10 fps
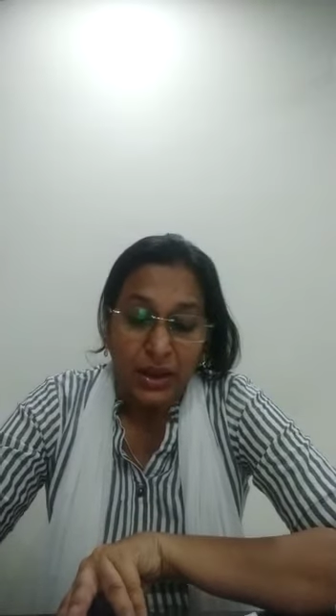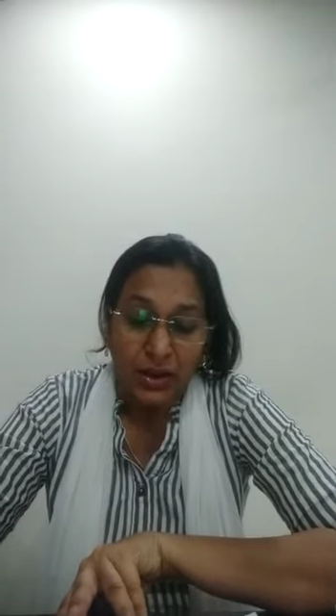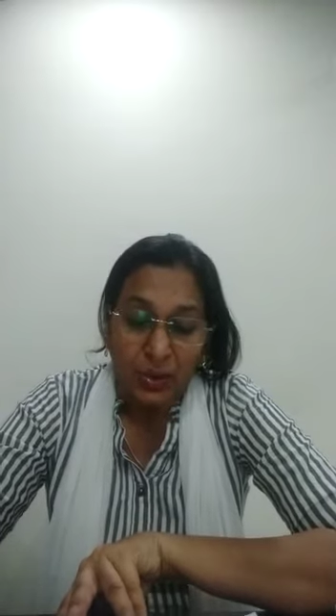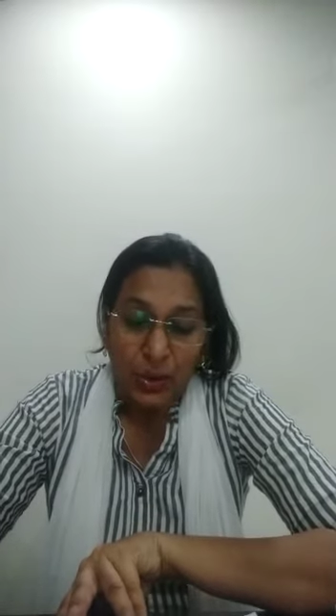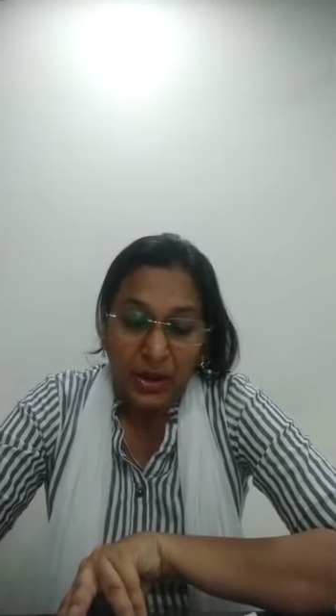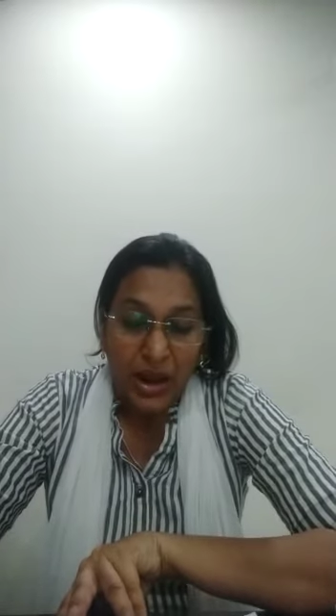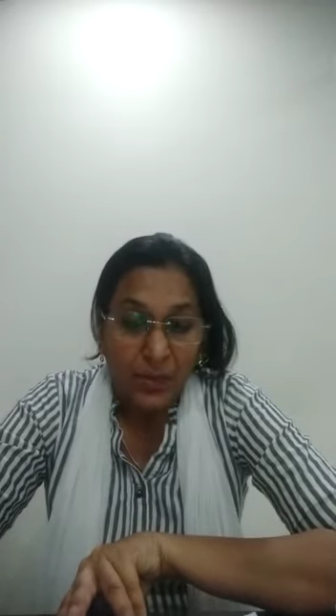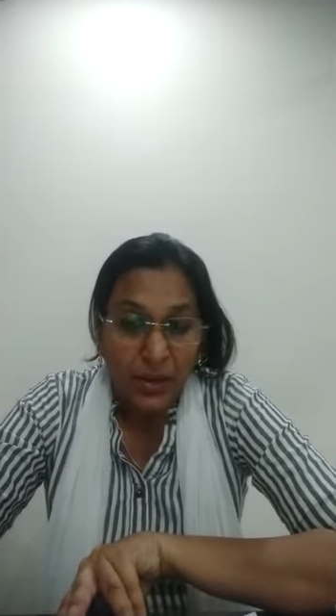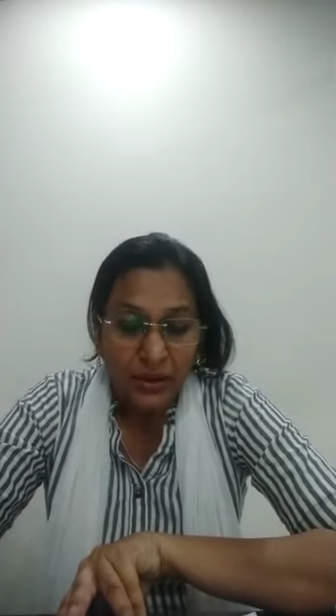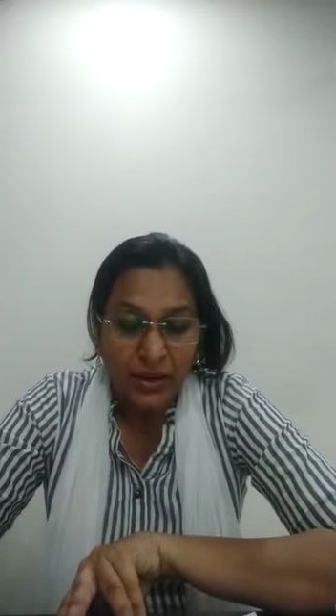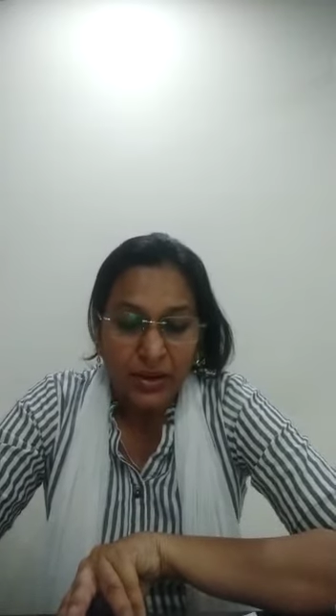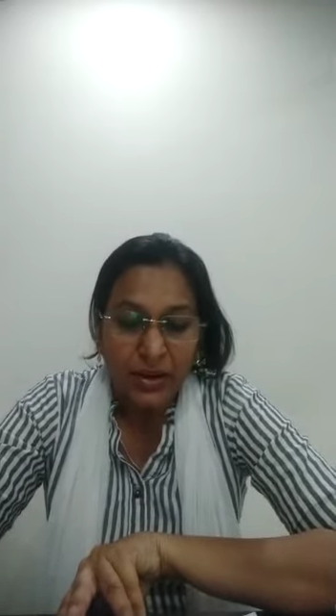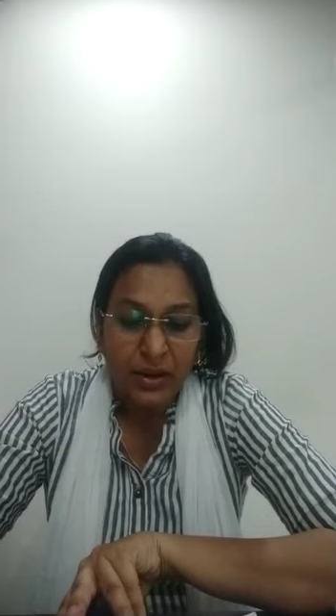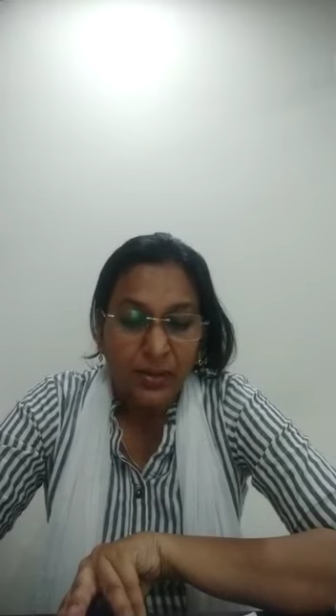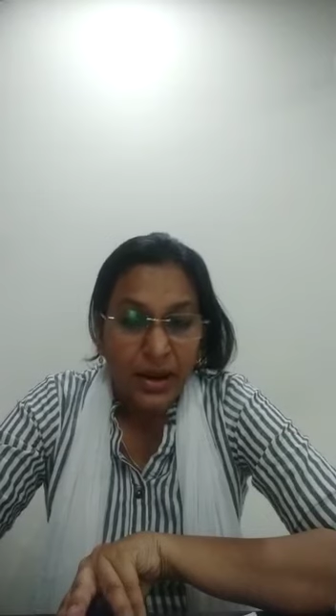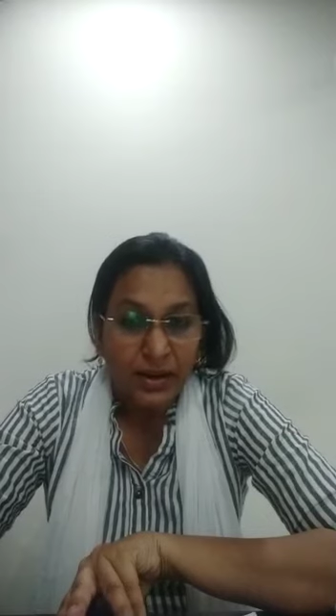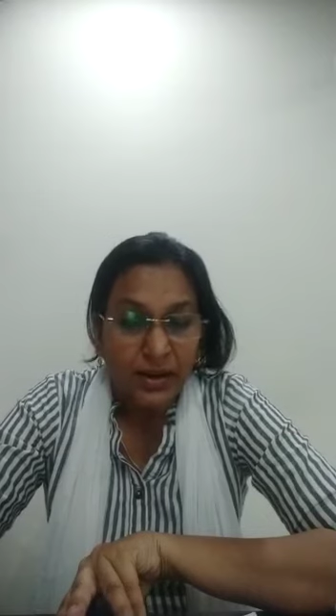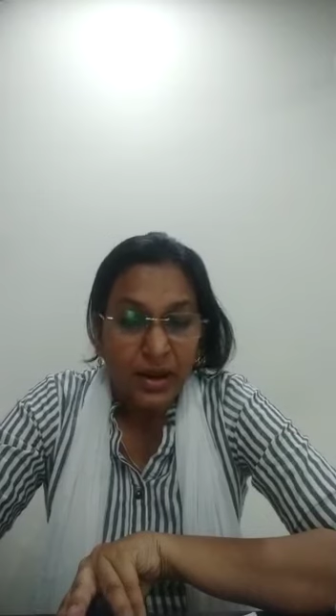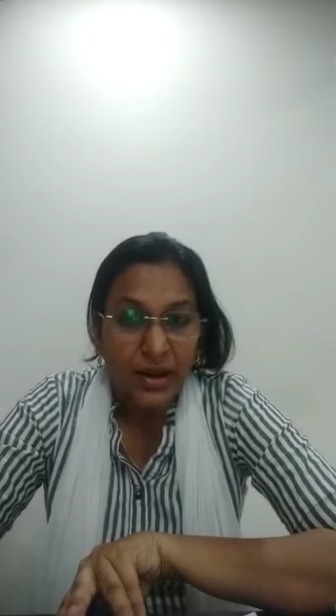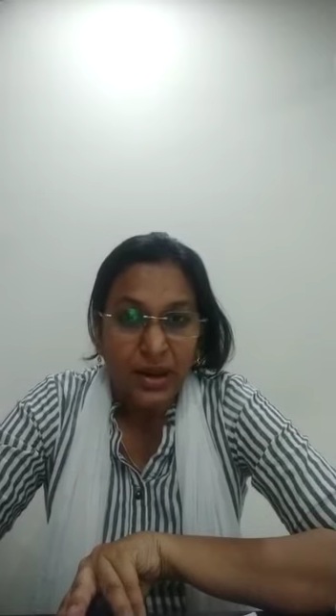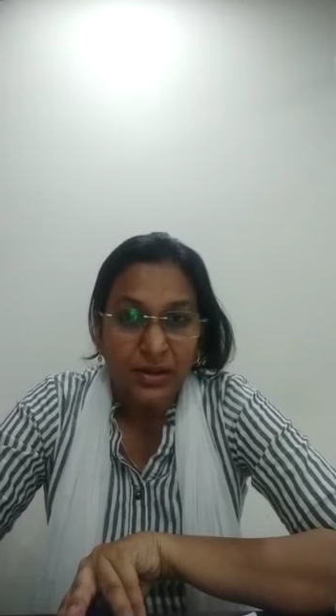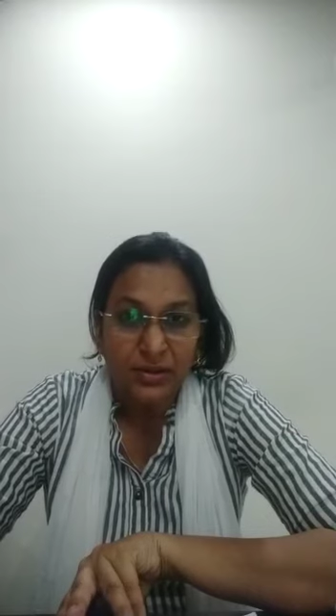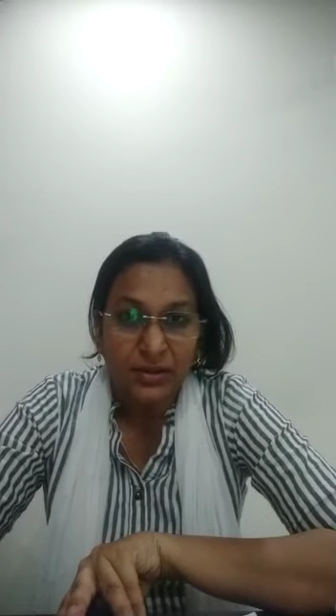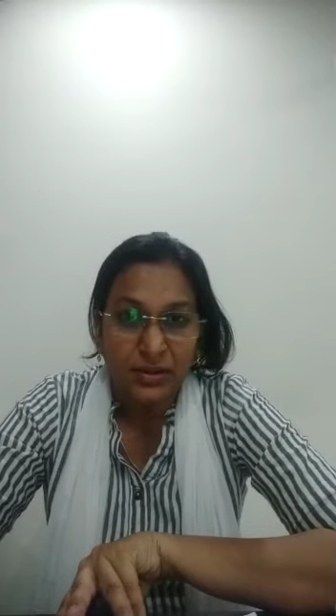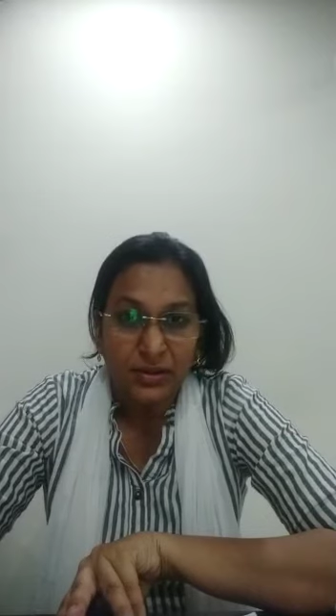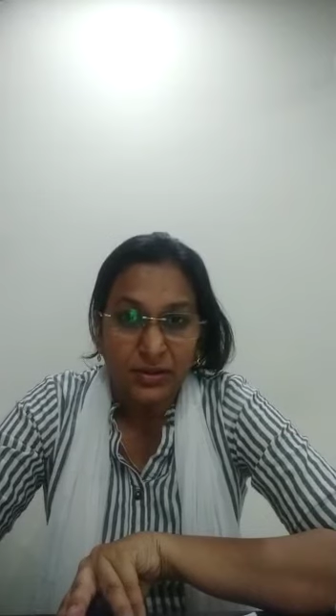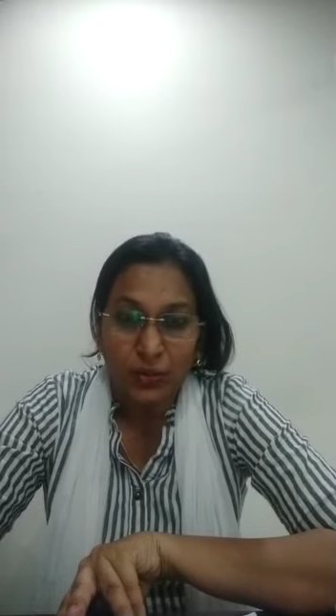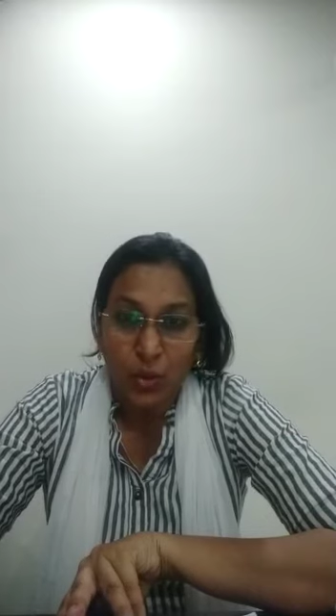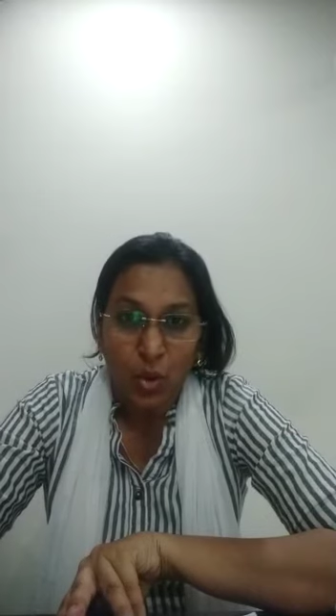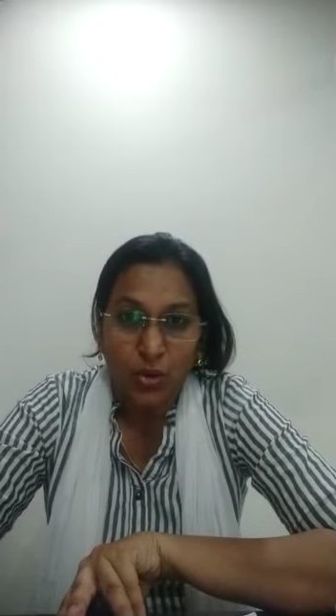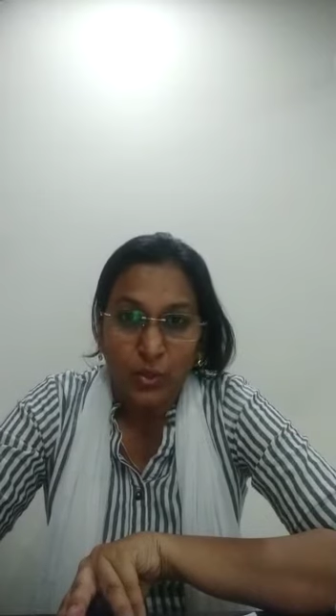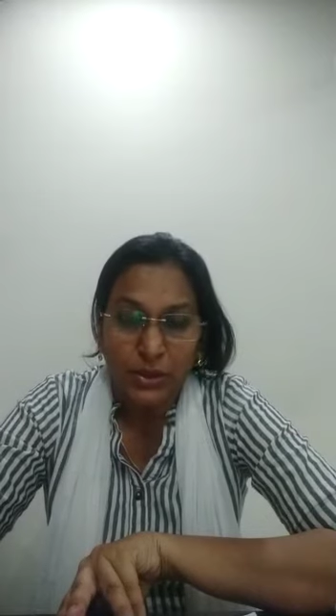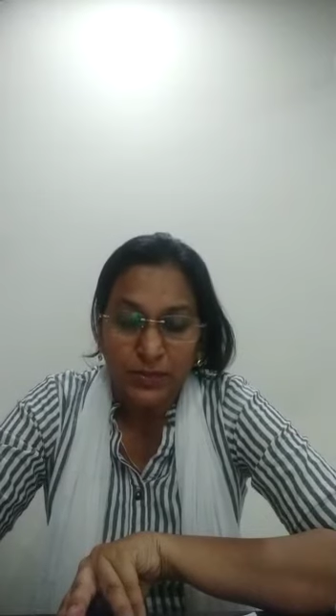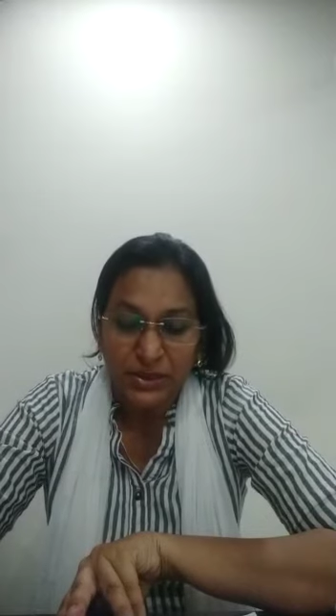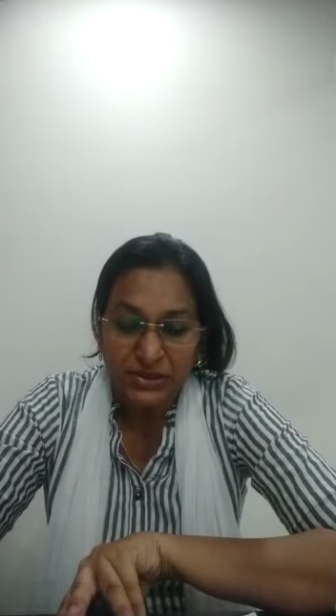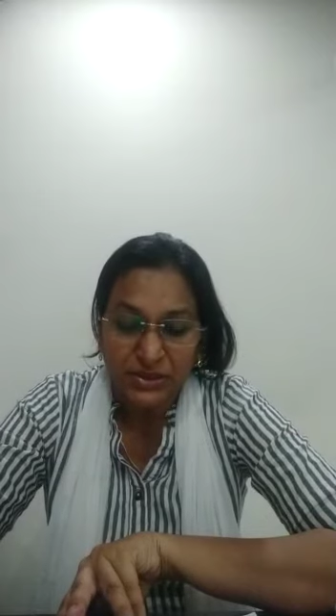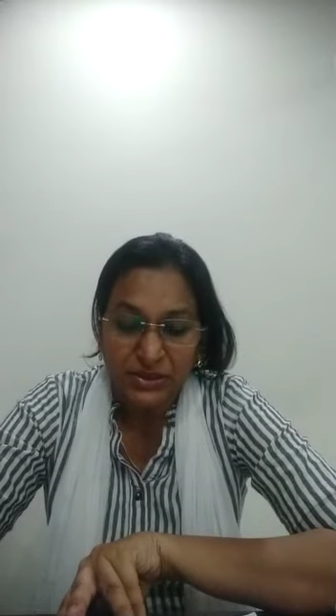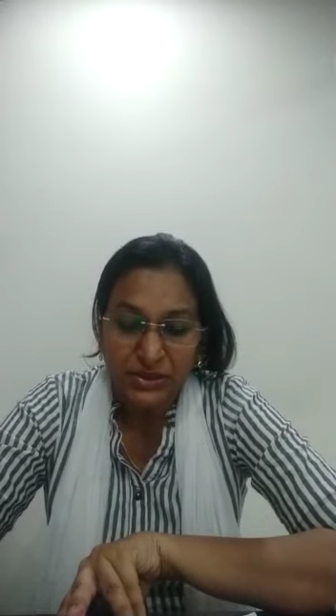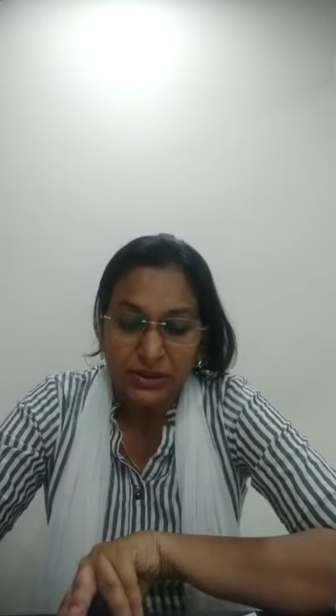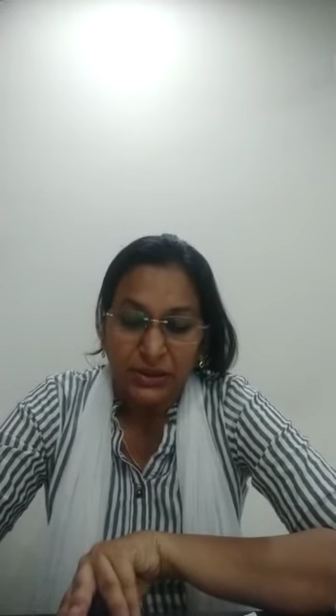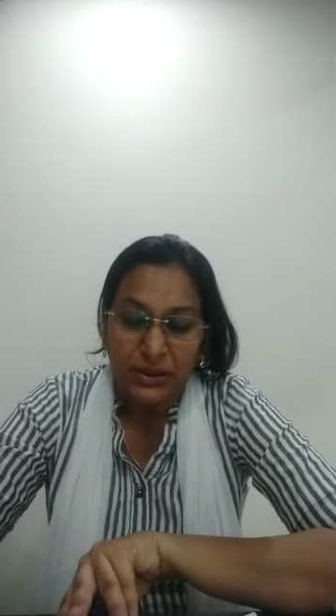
When America has a war with Britain,